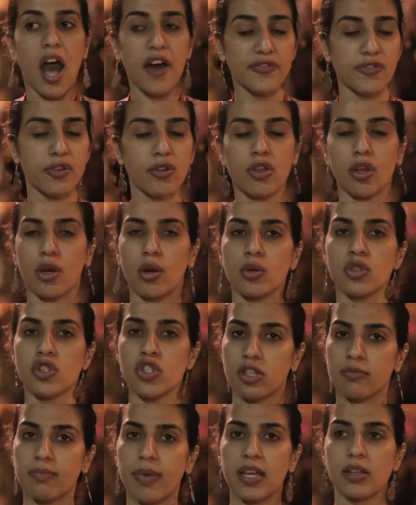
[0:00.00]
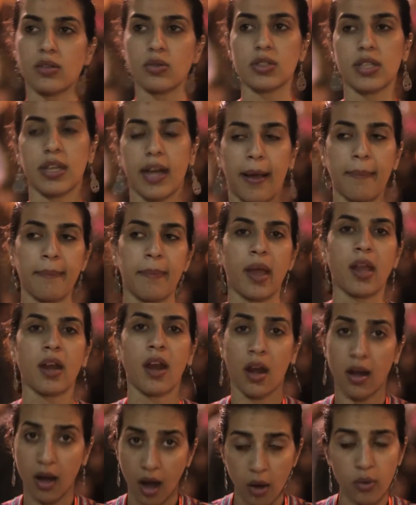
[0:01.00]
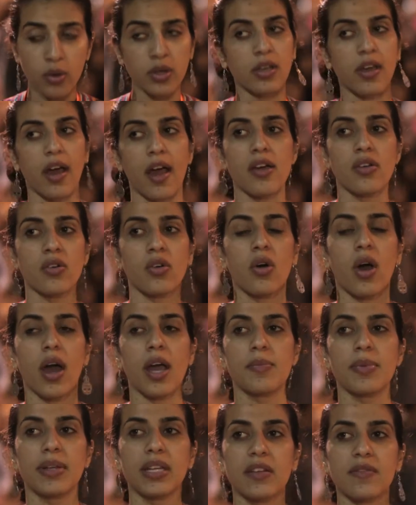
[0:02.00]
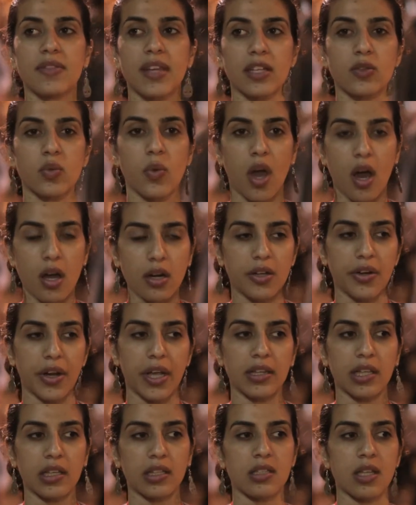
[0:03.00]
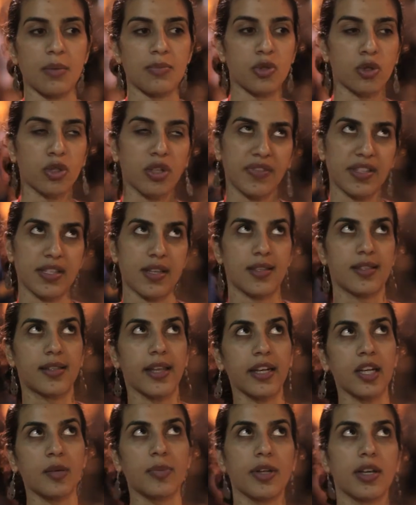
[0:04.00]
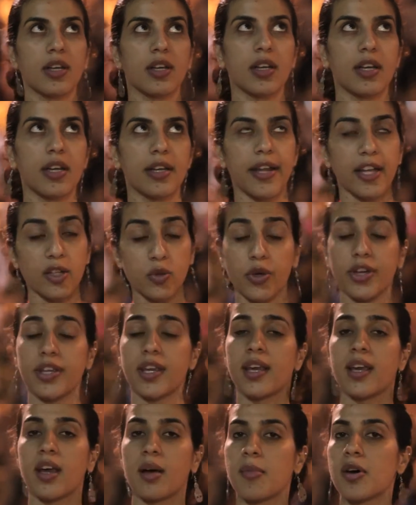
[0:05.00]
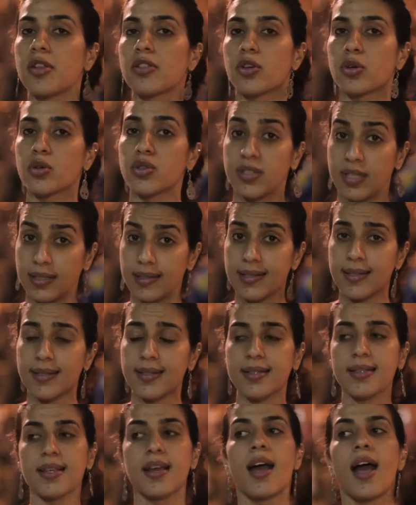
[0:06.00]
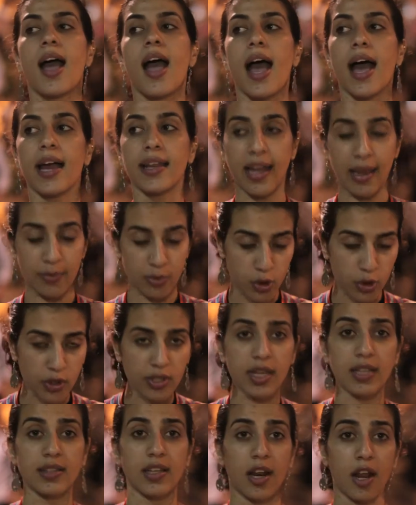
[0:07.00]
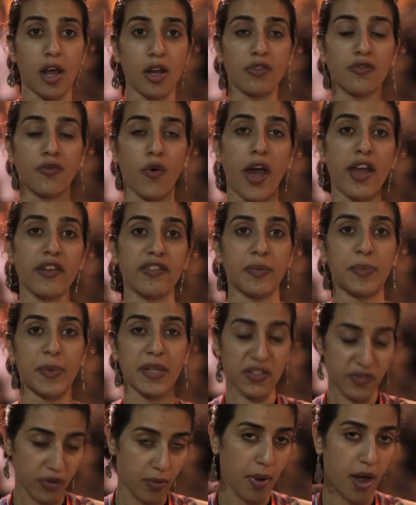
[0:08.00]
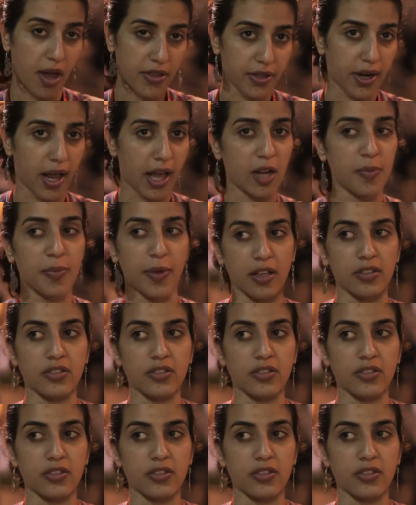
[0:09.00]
After the launch in Beirut and Amman and now in Cairo, I believe that we are creating some sort of a sustainable uh, networking among those cities. And I'm sure that a lot of YVPs from other Arab